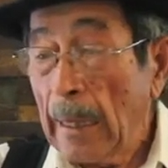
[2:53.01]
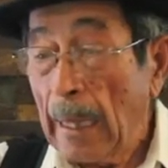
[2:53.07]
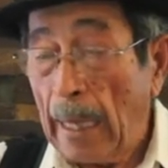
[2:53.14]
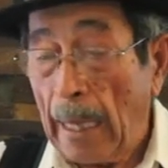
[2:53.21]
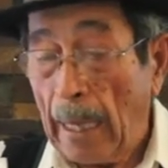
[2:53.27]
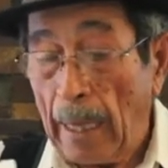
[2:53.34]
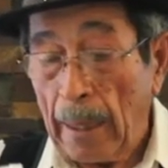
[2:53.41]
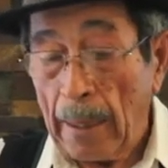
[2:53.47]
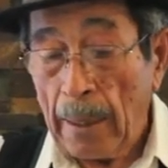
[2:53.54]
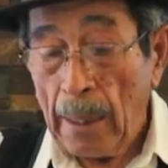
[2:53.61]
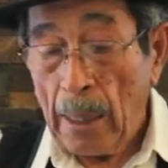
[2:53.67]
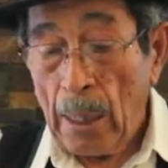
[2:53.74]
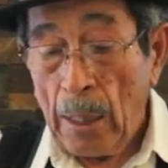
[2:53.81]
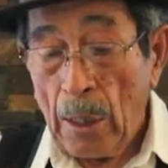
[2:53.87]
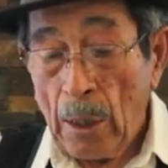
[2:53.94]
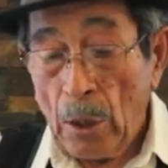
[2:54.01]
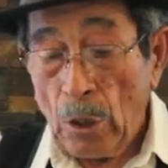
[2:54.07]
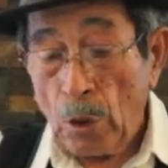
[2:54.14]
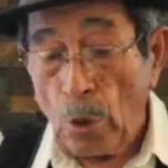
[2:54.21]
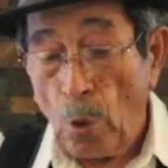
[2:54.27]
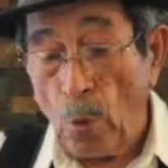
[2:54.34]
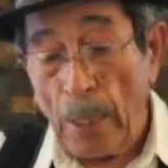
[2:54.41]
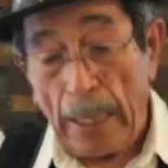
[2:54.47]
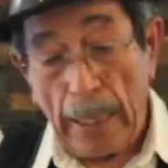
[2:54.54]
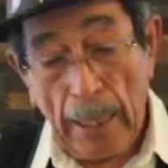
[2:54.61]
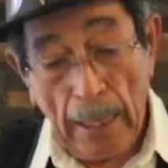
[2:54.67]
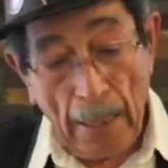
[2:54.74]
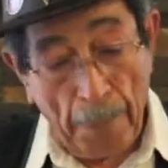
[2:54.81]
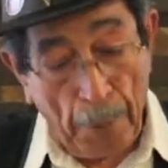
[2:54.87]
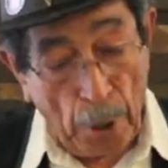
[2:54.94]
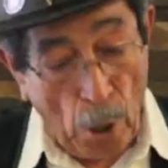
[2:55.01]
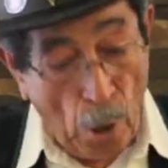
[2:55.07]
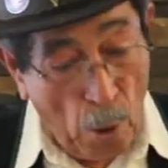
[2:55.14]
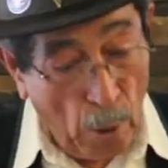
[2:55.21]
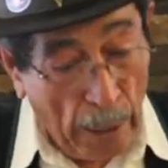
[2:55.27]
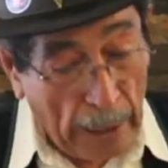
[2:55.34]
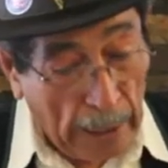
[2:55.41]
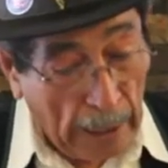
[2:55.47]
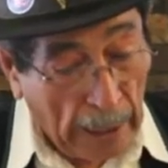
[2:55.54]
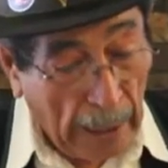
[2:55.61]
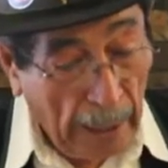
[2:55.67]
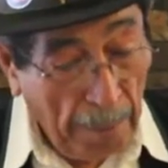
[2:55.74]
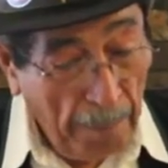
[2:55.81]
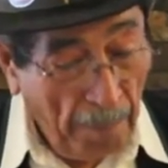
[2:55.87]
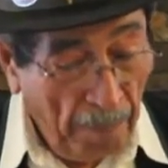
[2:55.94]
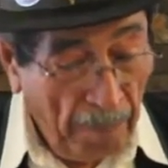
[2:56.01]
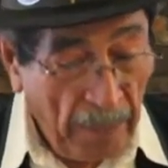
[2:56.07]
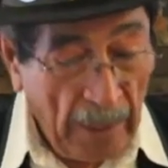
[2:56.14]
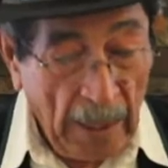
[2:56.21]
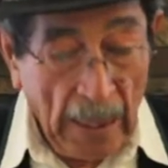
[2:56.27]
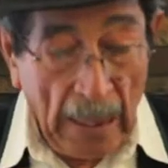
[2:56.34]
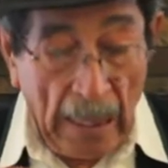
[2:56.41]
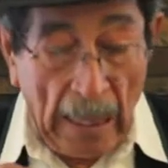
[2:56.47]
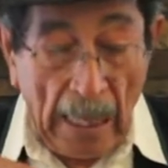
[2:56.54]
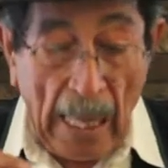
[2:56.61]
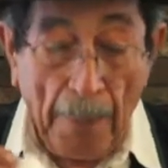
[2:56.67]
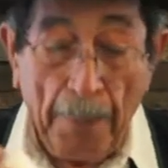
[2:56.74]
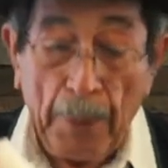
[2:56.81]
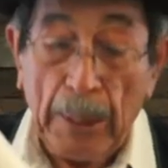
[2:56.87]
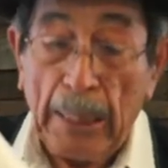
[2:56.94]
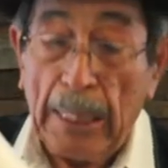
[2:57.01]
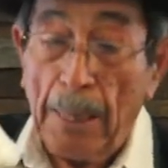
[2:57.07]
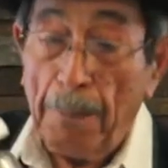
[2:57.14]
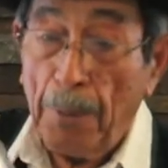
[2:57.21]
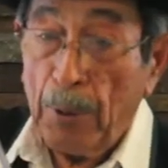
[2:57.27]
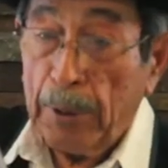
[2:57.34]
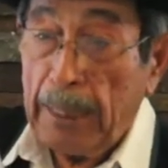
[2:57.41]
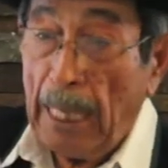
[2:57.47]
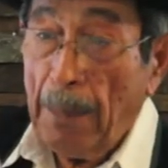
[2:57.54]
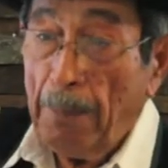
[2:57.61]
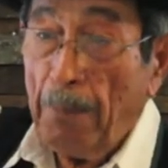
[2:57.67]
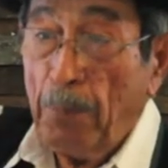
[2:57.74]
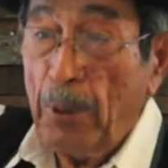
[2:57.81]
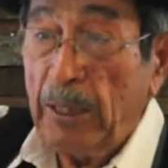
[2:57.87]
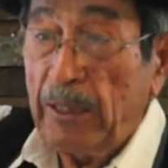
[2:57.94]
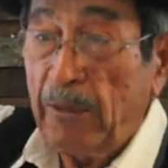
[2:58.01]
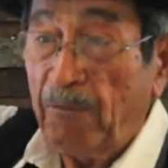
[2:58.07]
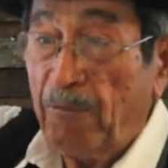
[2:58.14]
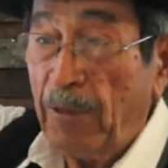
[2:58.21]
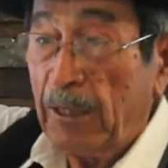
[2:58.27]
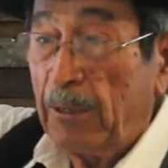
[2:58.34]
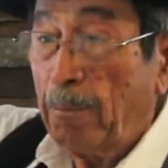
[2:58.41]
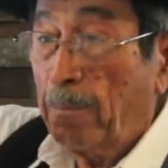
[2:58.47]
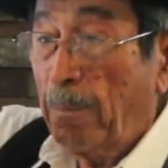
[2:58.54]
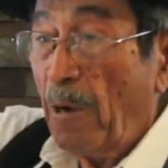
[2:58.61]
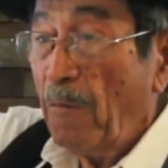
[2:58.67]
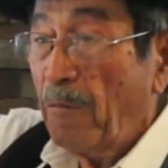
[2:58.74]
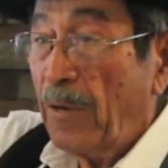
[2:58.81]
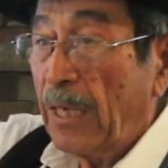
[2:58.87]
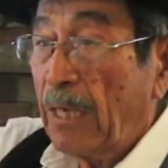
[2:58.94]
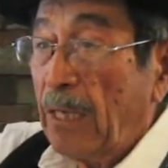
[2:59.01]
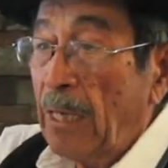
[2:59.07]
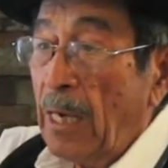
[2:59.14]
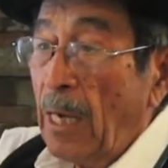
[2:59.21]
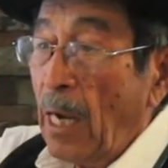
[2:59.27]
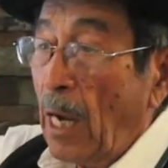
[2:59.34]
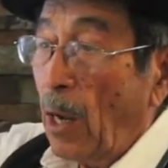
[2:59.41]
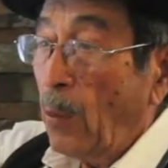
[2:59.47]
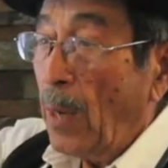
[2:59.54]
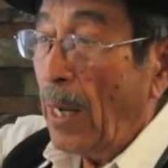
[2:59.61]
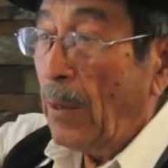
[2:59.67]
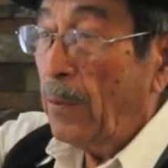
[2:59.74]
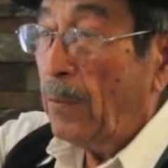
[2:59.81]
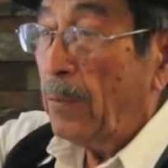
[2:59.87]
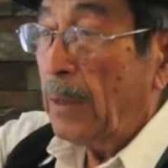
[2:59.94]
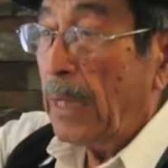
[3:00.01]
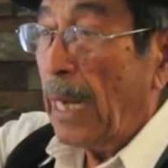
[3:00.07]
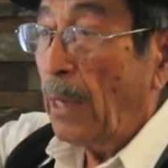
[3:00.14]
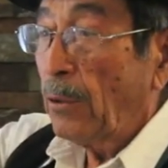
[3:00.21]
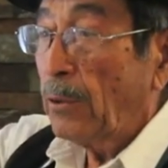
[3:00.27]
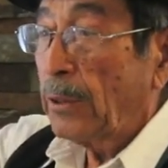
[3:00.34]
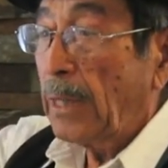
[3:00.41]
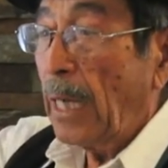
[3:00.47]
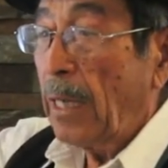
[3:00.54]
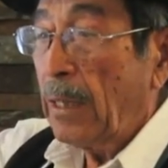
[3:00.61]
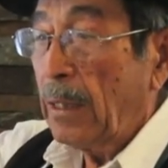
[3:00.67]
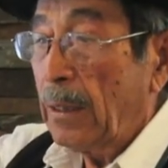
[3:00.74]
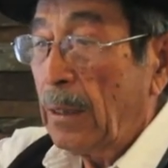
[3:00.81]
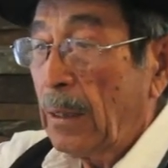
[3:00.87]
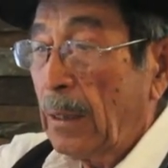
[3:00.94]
And so I did, I put a hole in the cup, I put the cup on top, which fits perfect around the outside